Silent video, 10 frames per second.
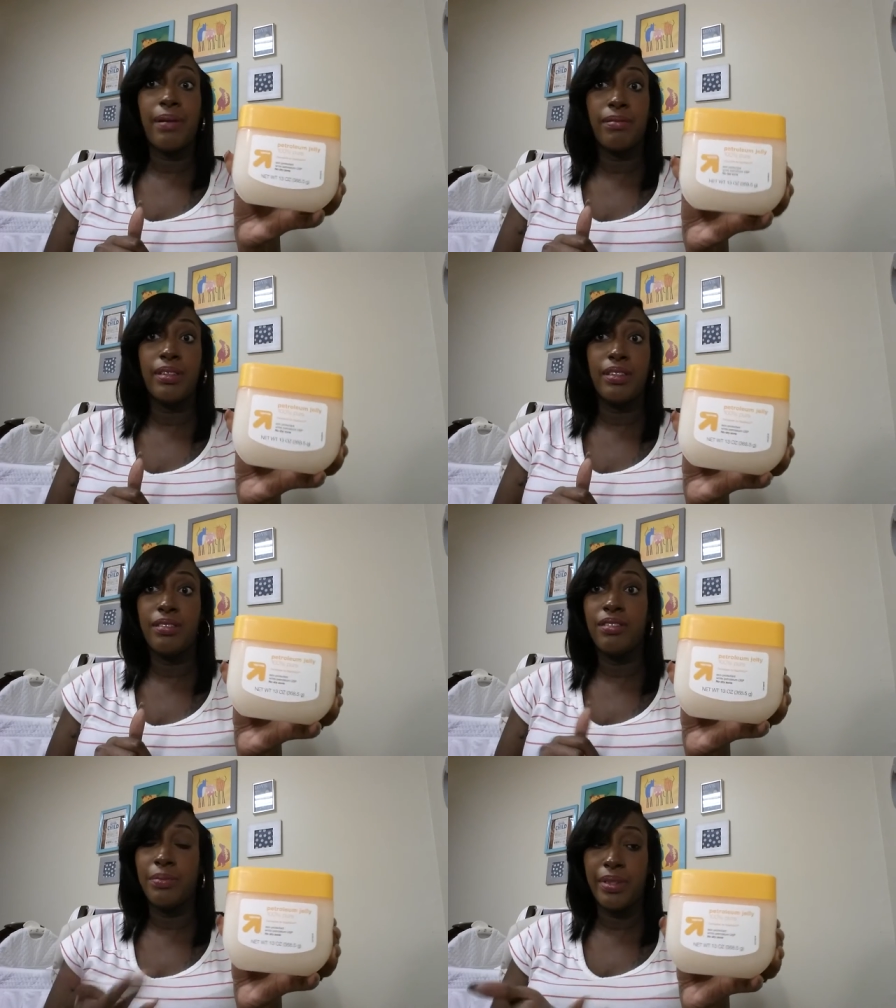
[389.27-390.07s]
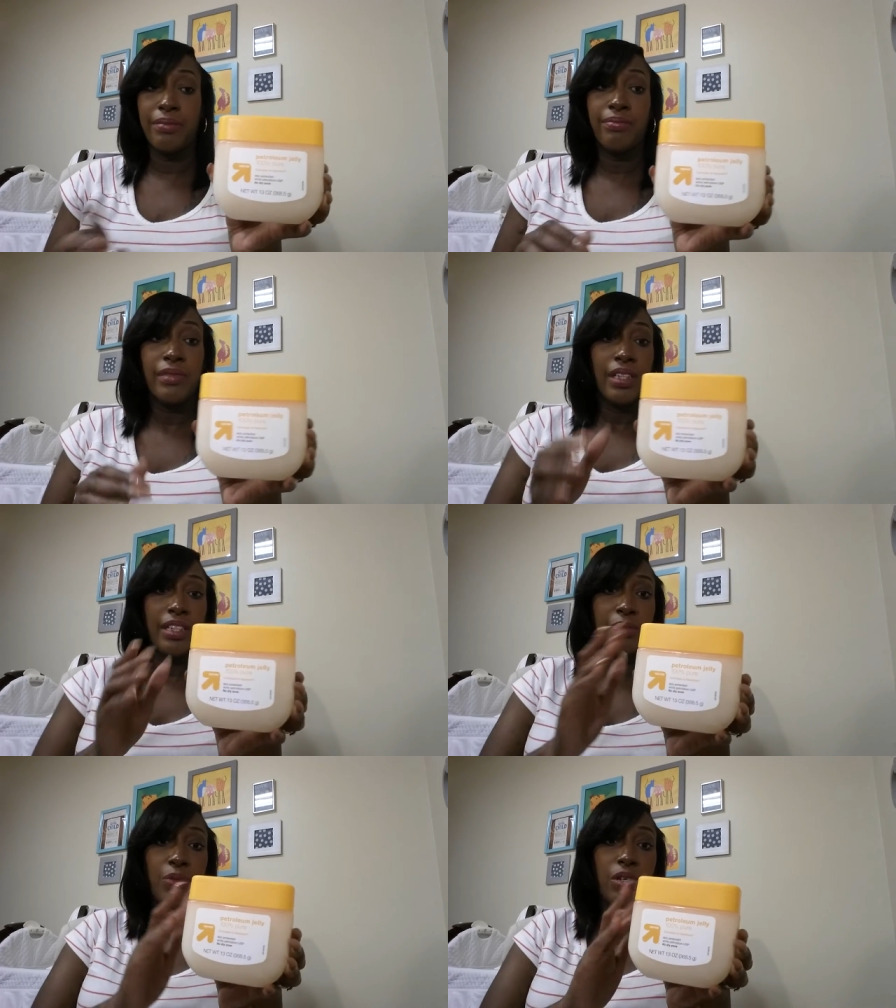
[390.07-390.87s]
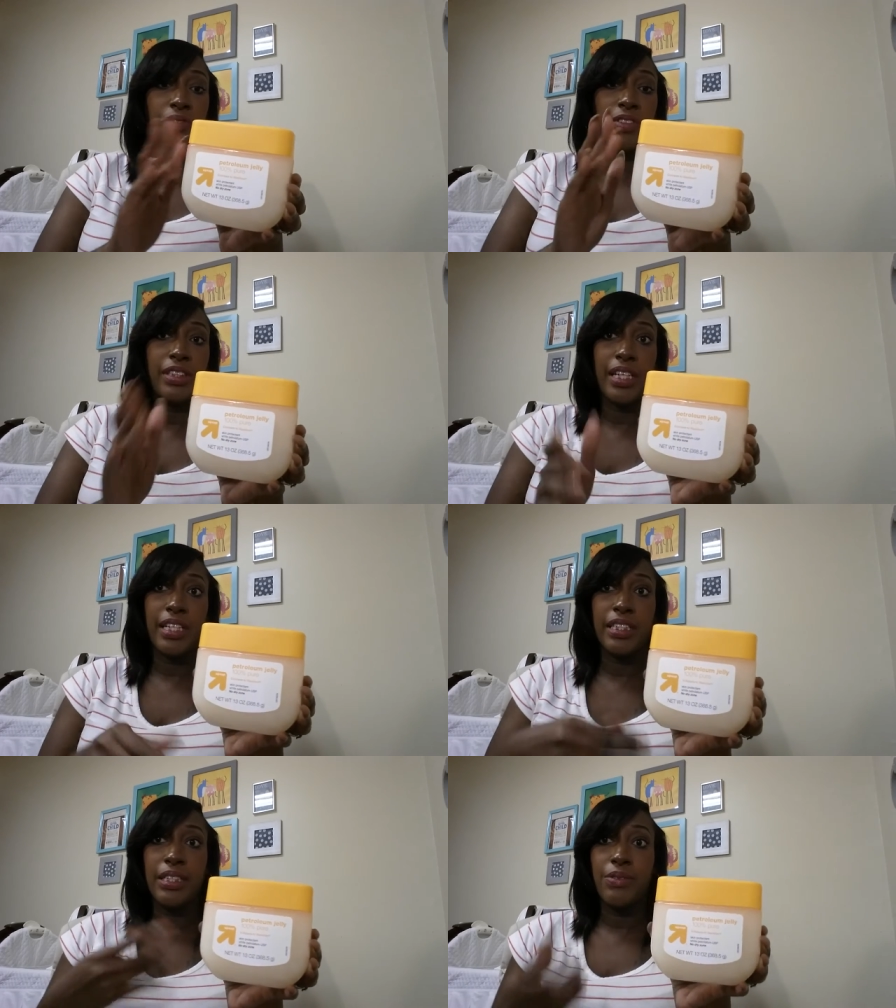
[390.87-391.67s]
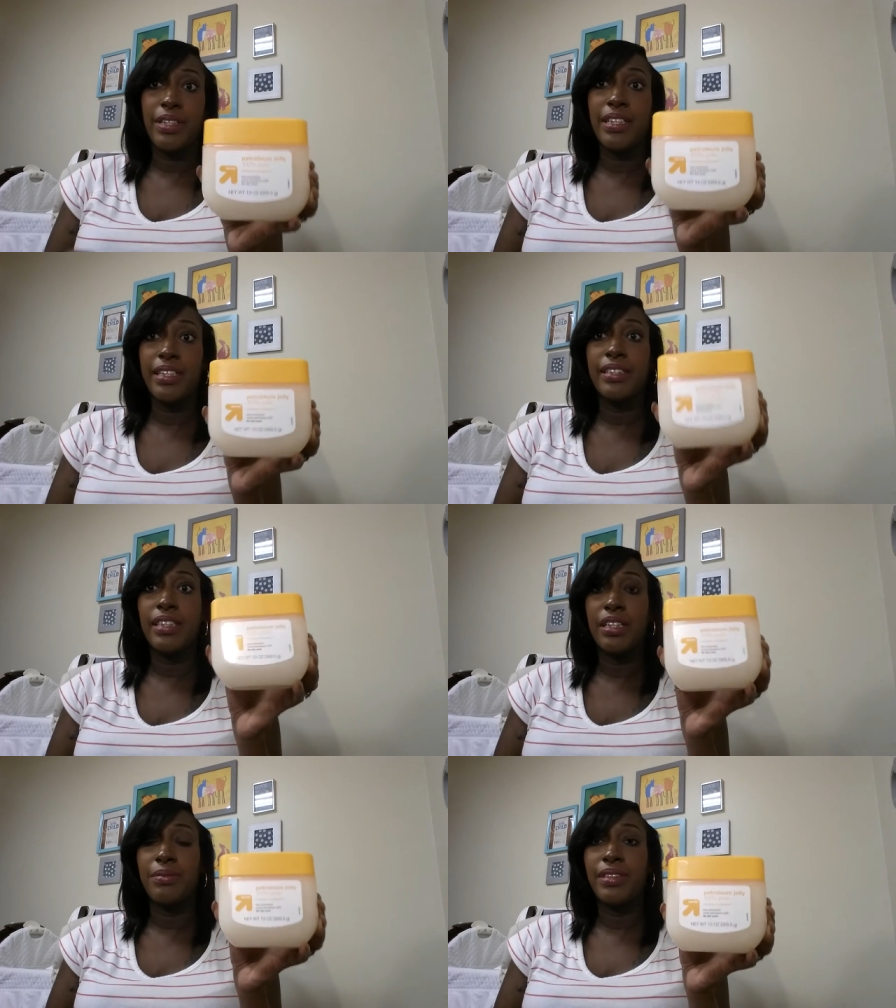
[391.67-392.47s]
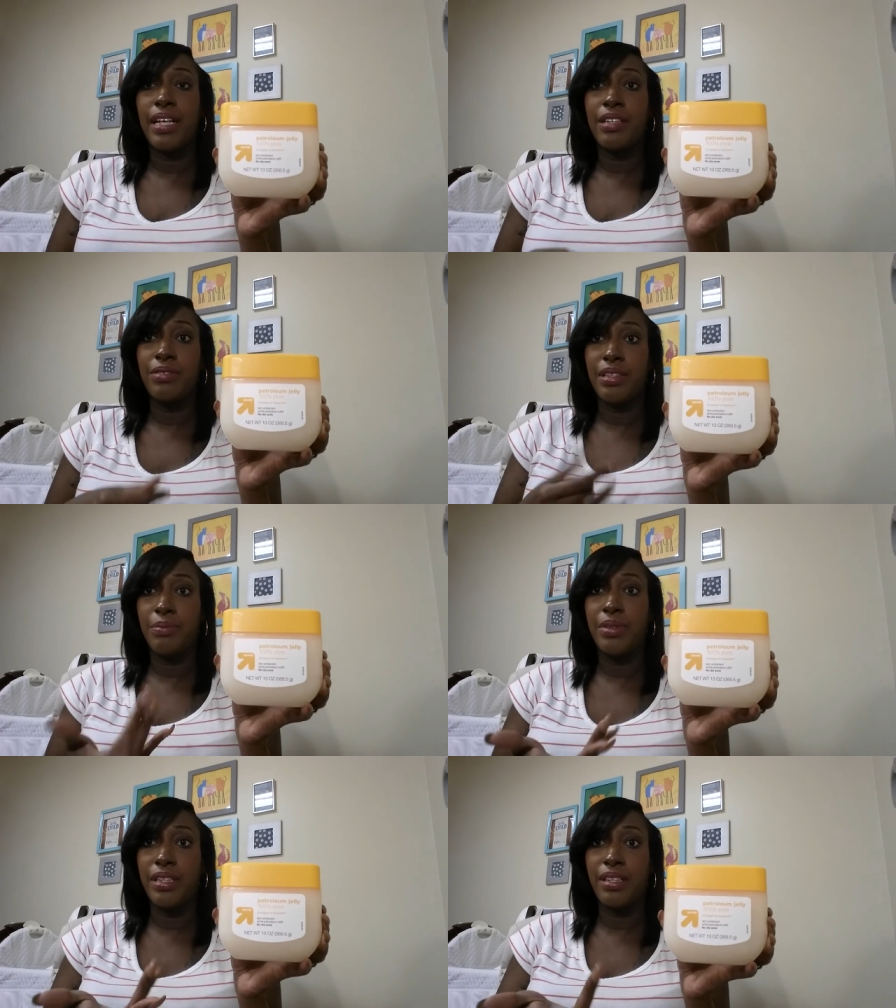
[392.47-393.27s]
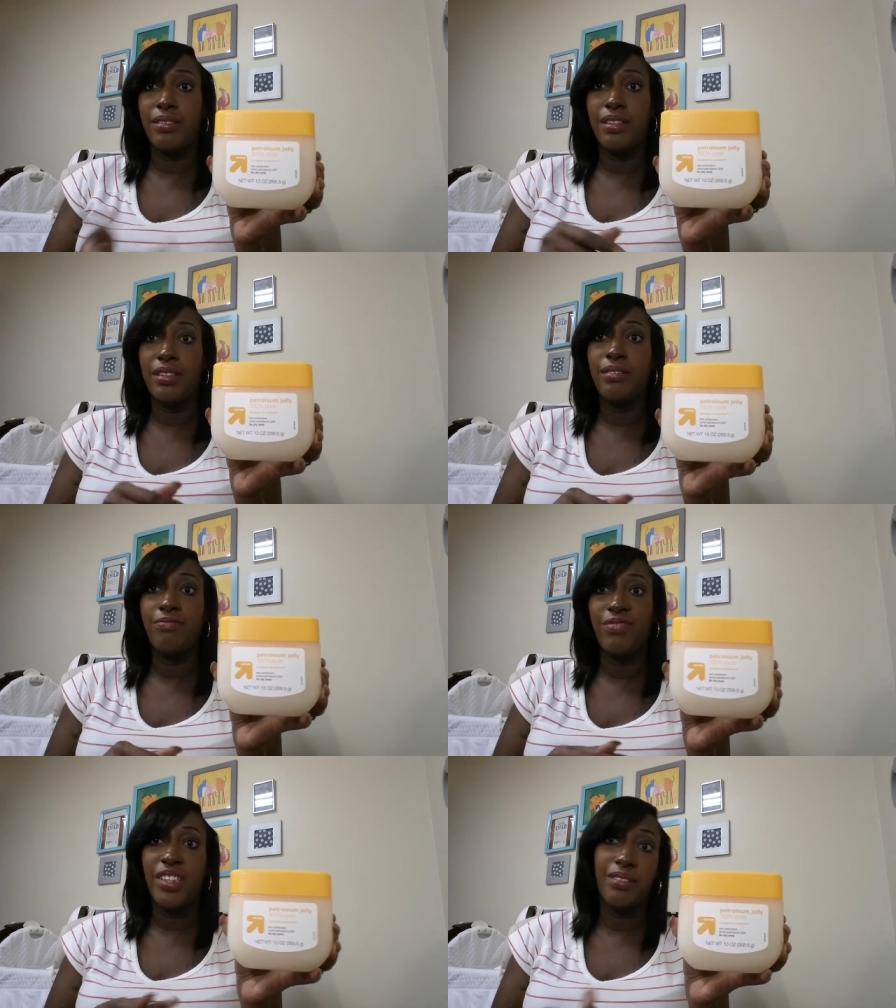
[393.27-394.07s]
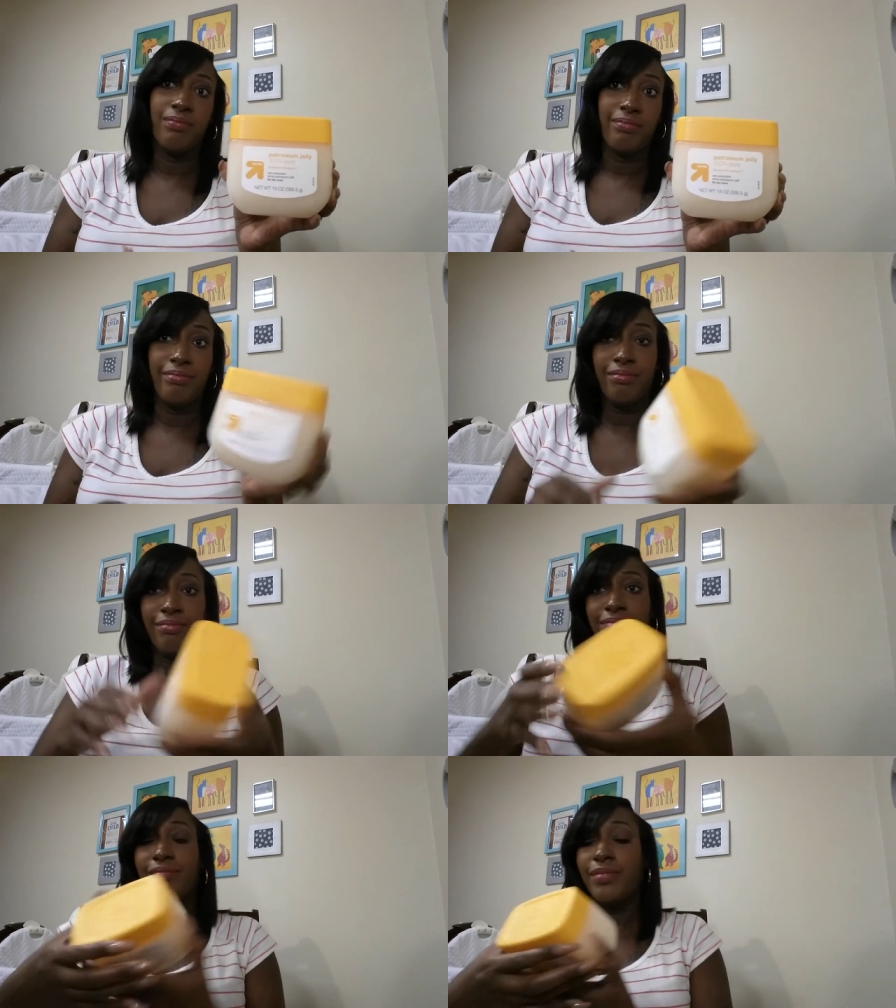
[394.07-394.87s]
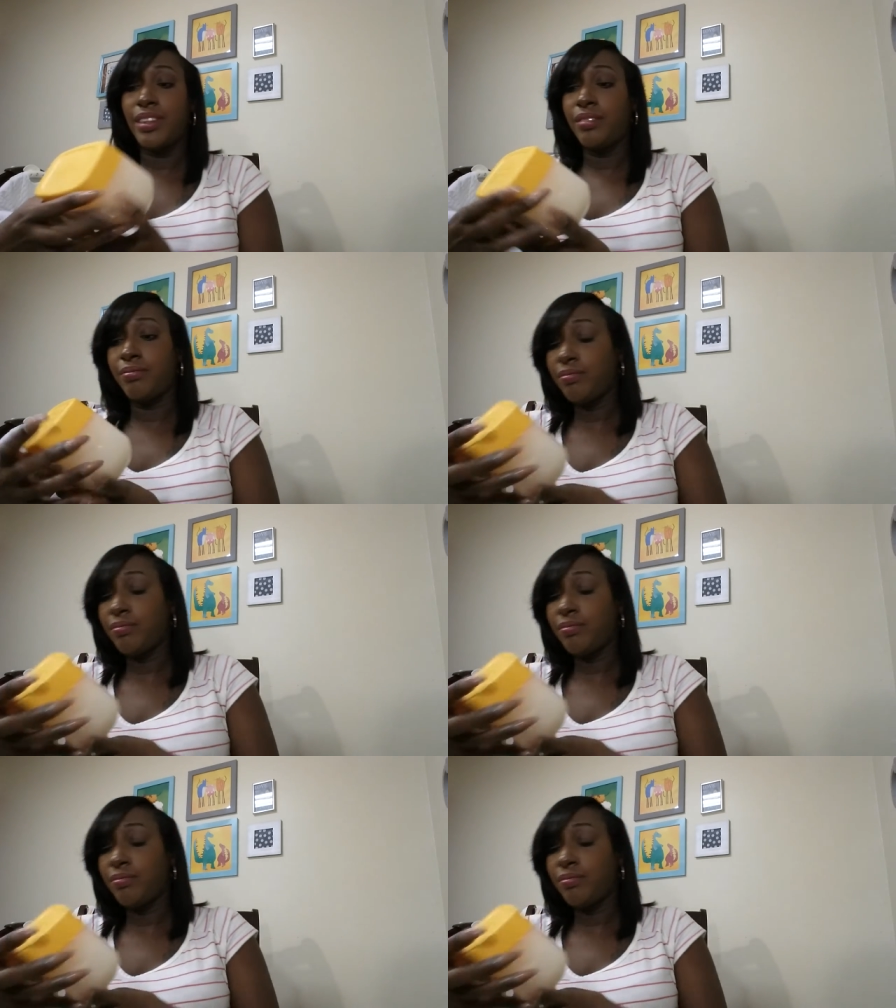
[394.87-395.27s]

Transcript: probably going to use it, but it's more for chance. So when he gets circumcised, we can put it on his, you know. So.